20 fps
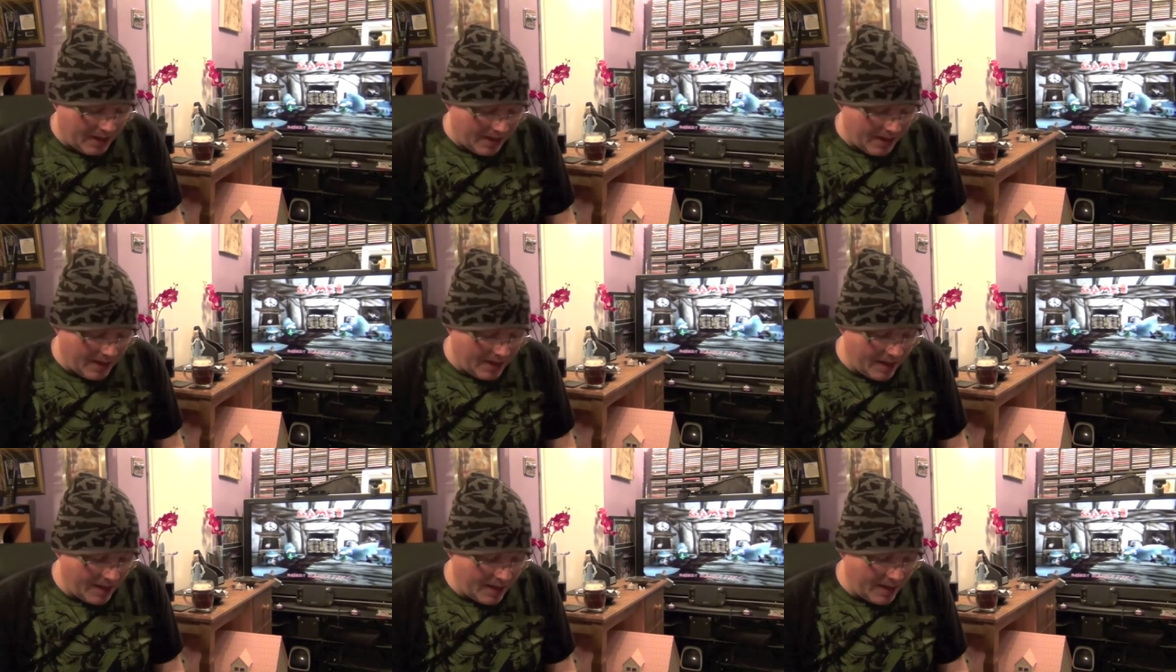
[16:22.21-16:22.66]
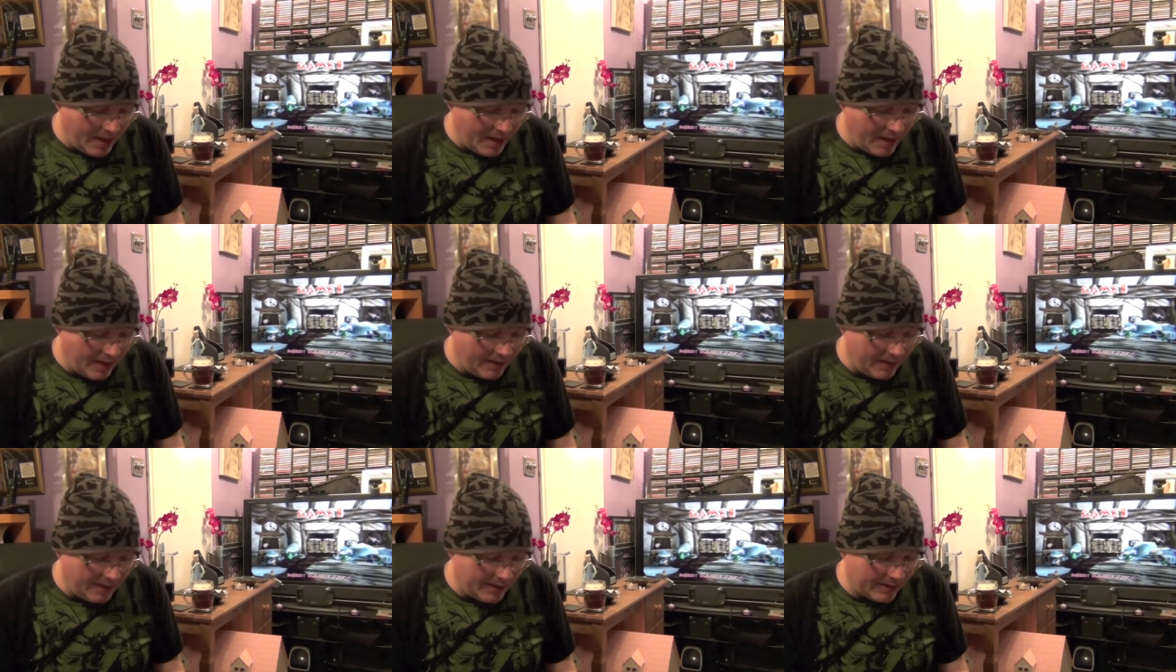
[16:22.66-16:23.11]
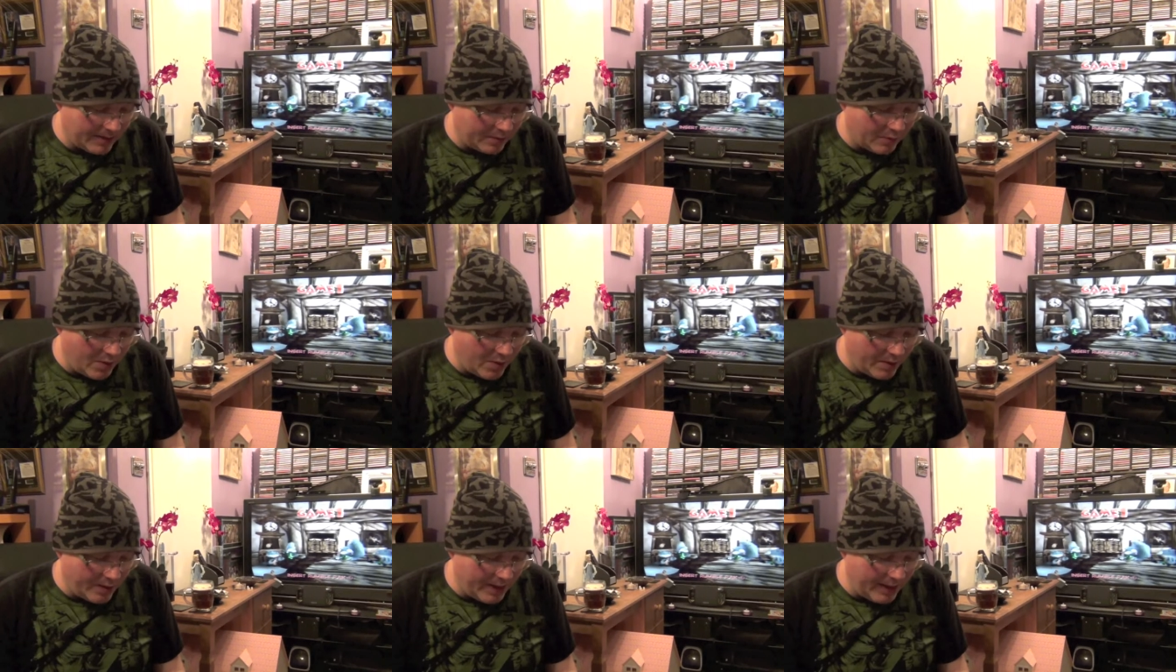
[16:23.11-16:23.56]
And this
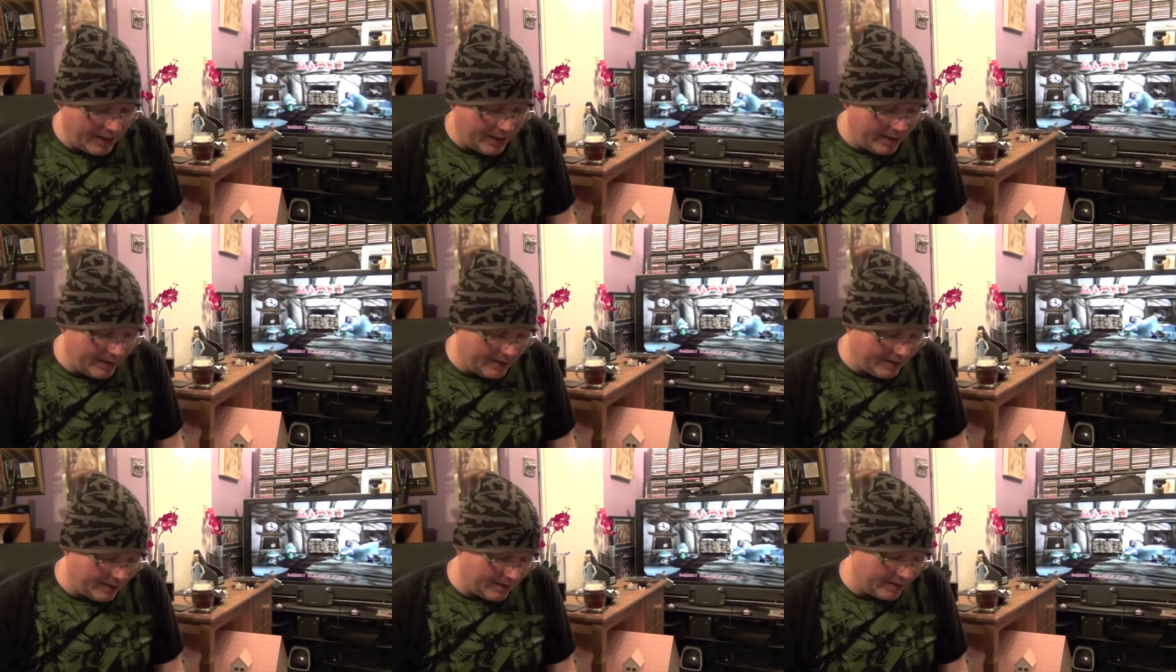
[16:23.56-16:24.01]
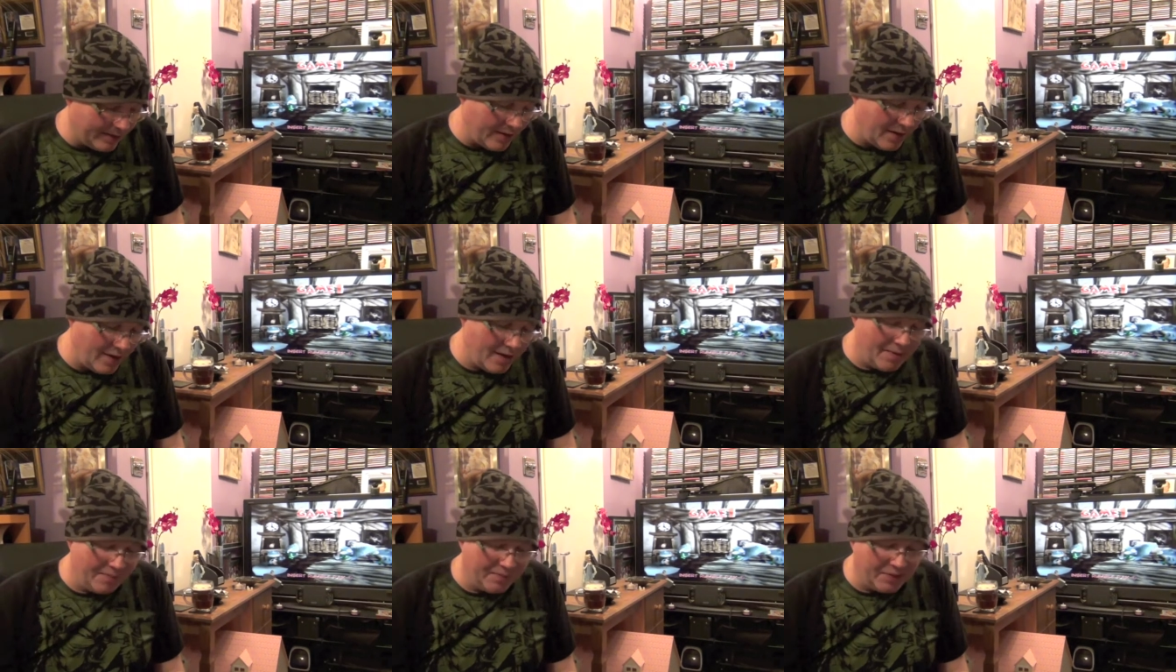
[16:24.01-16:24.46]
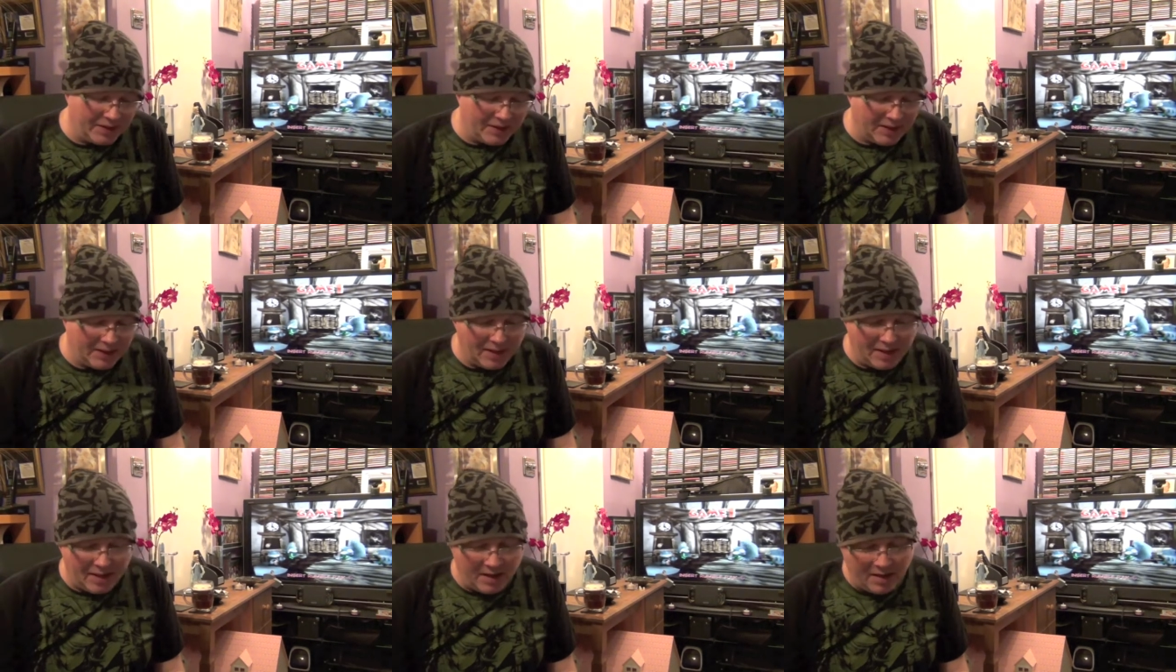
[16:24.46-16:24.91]
one is
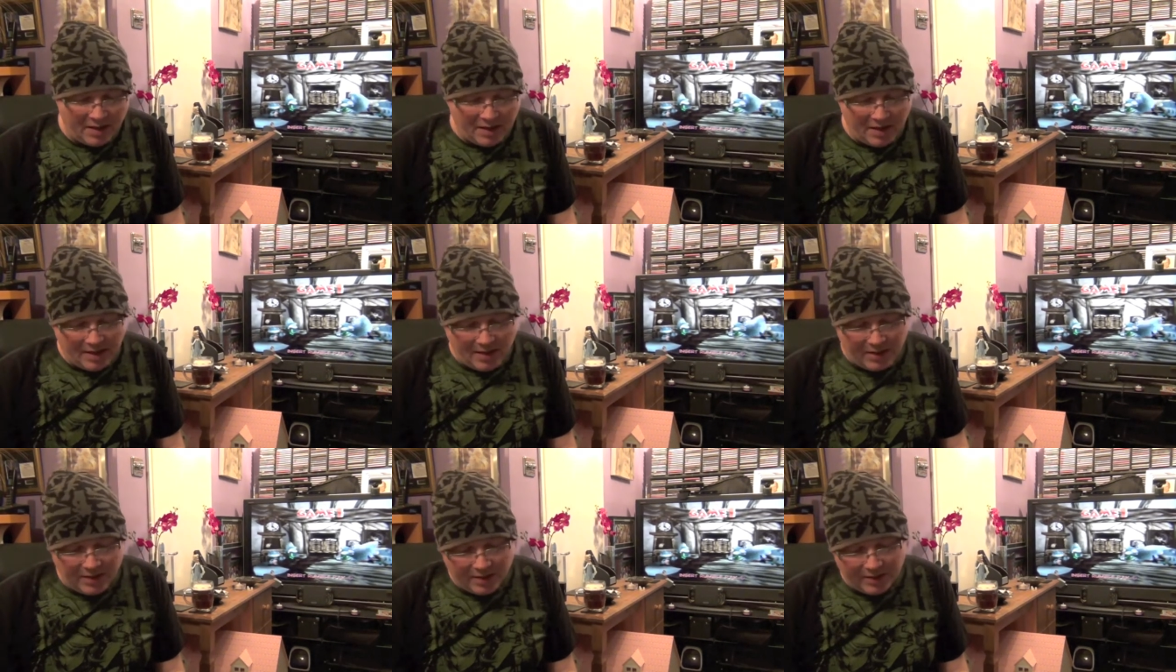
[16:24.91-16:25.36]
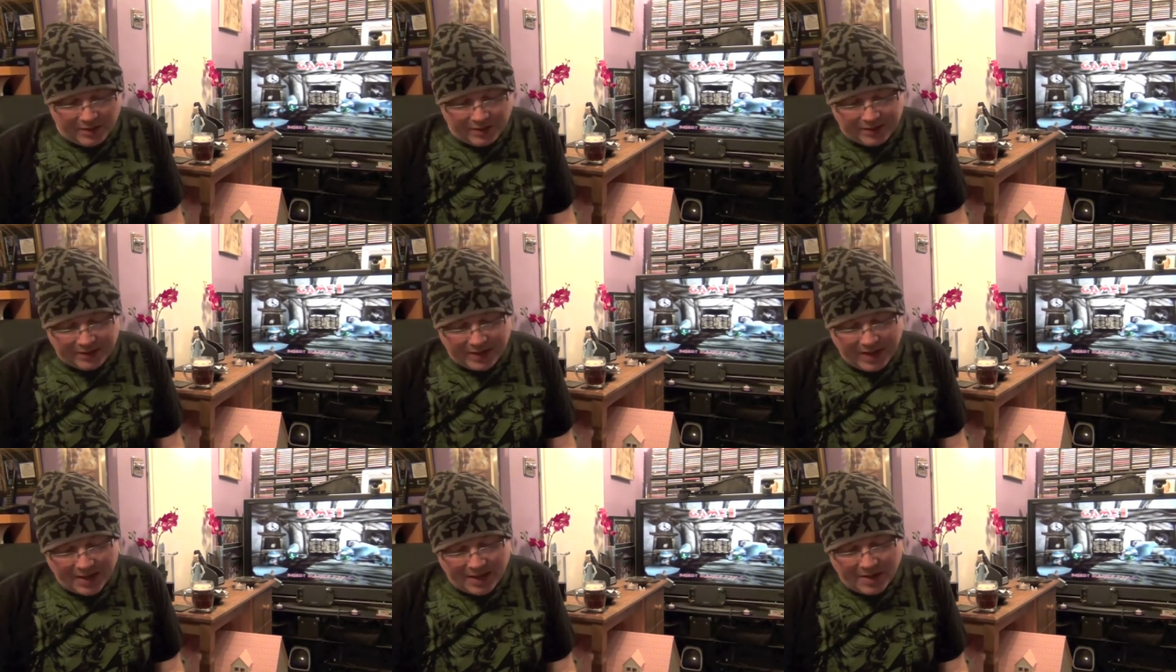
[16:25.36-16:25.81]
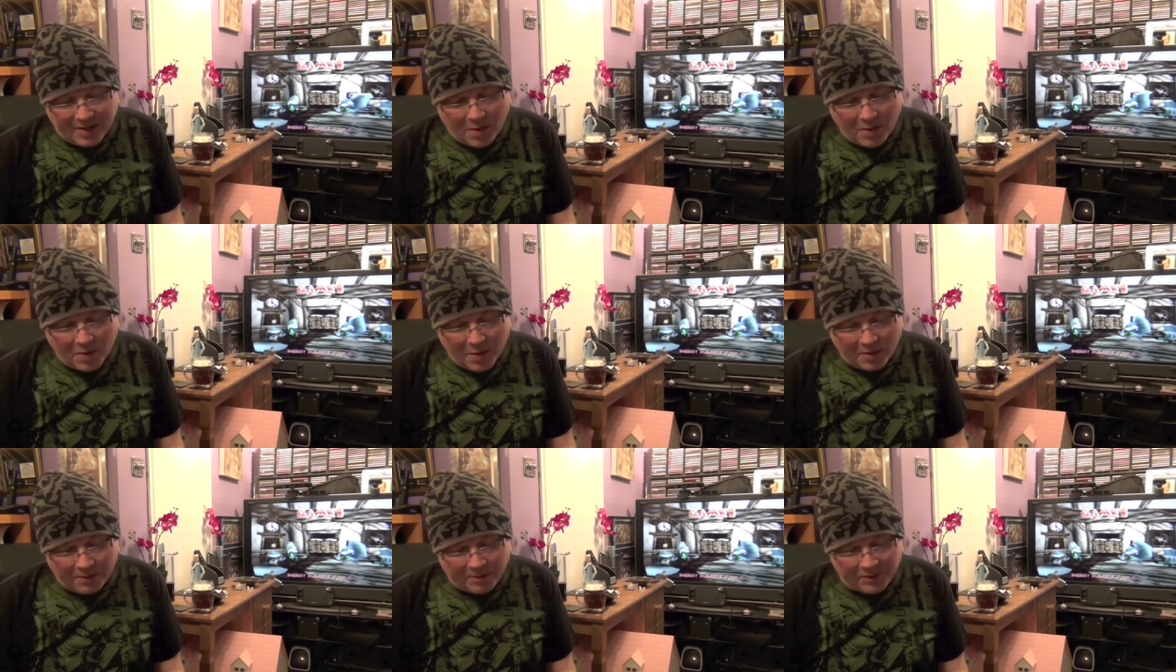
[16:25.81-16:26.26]

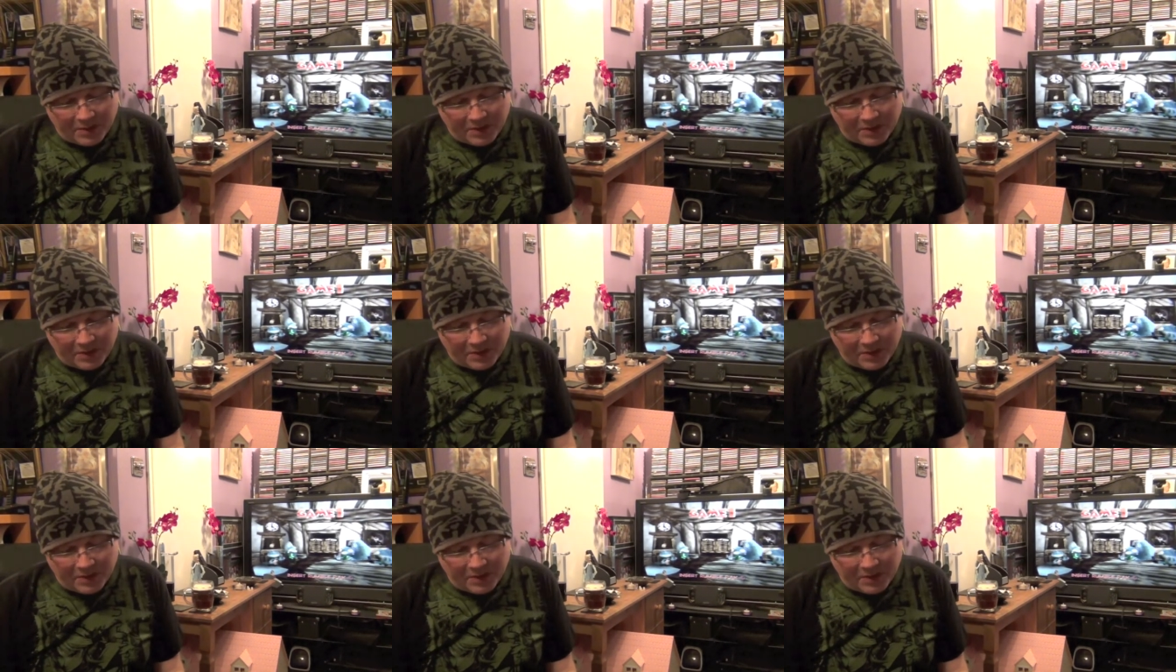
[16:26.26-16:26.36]
Sengoku